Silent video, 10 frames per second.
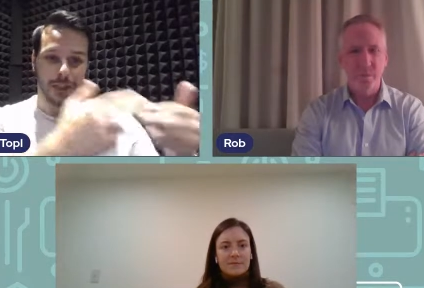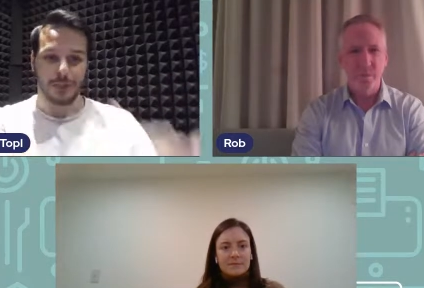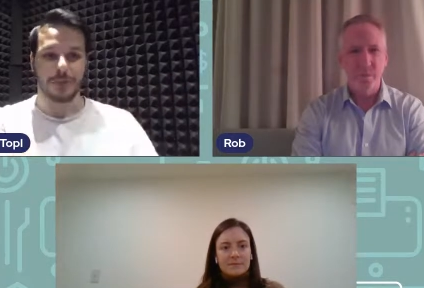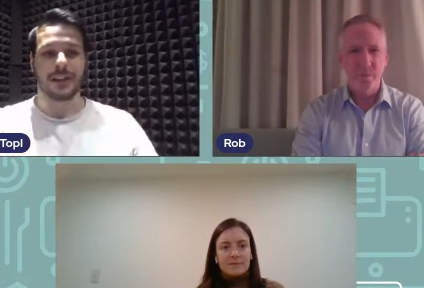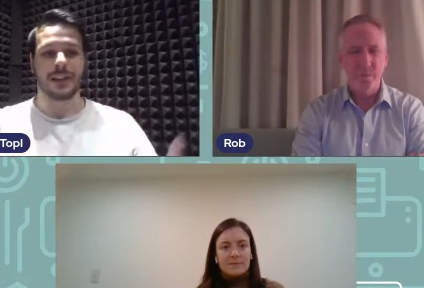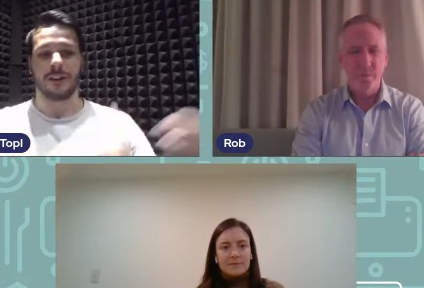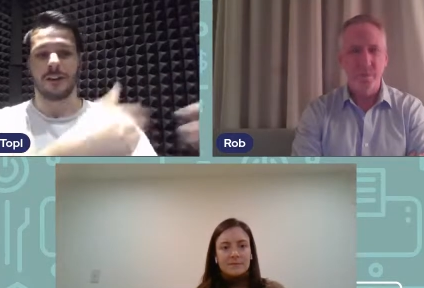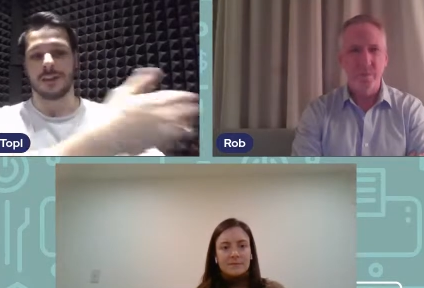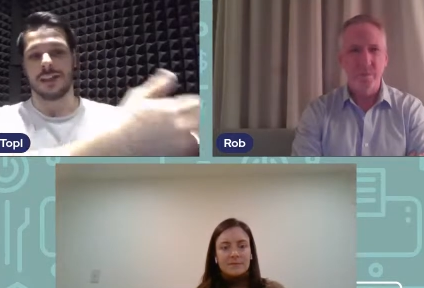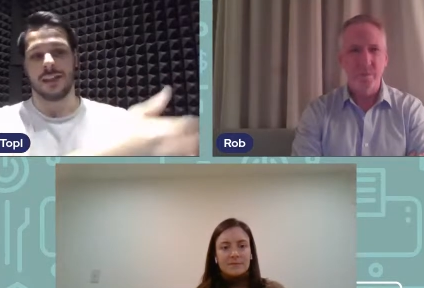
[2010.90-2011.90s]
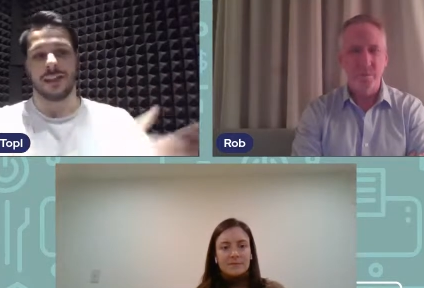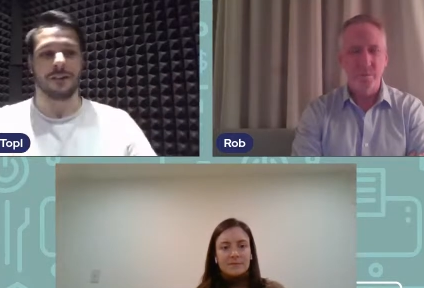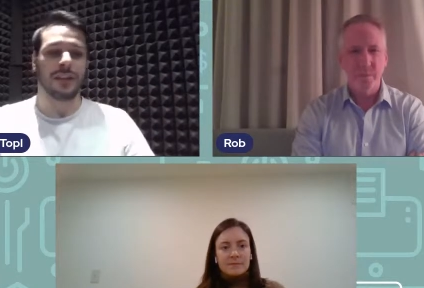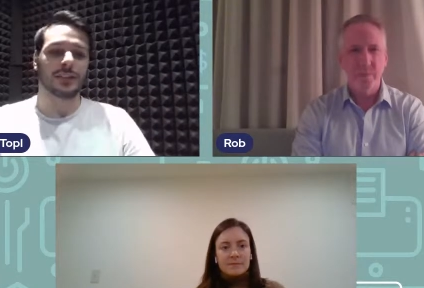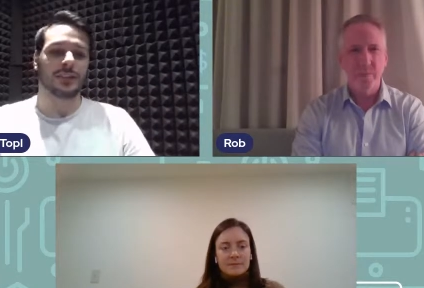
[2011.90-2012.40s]
Speaker 1: you can include it and then
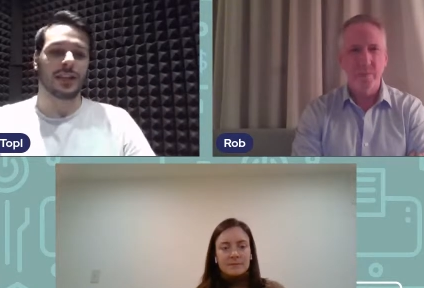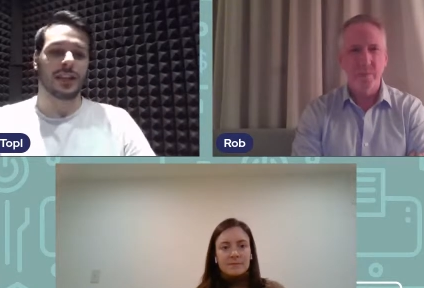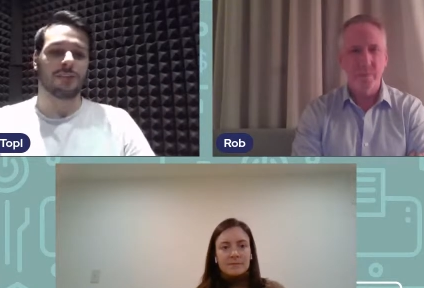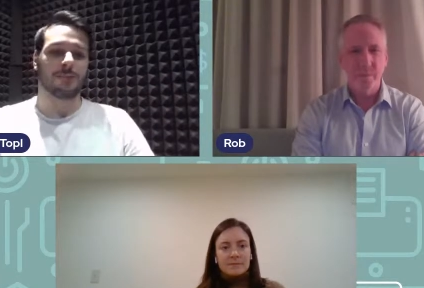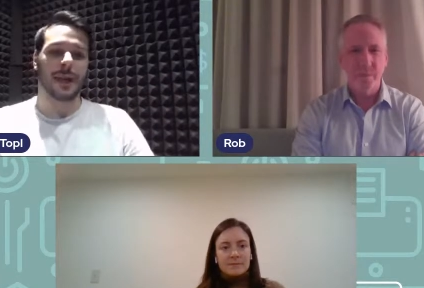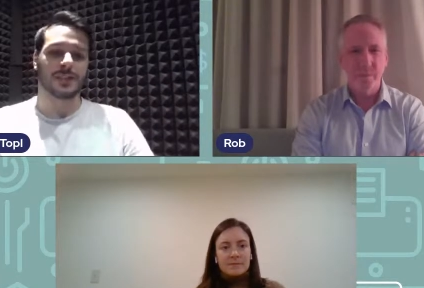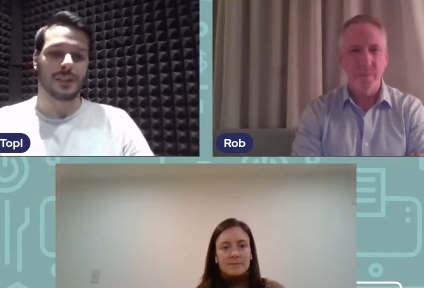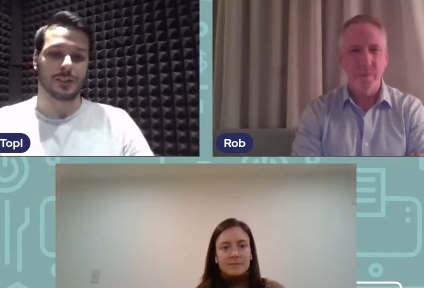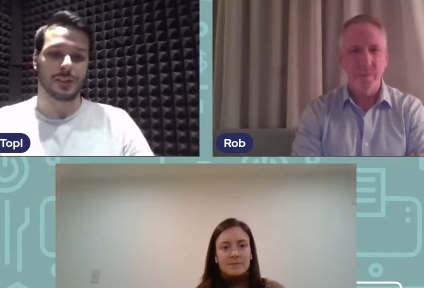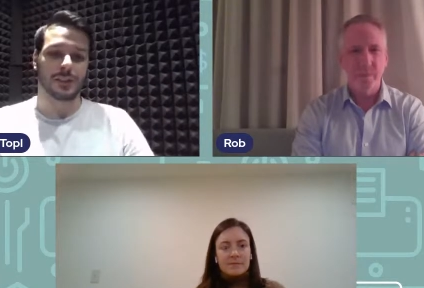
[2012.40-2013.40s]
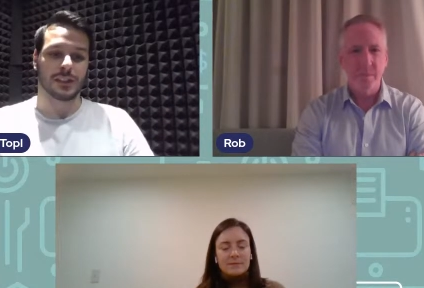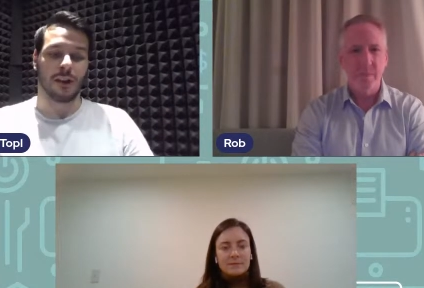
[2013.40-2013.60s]
eventually kind of pass that service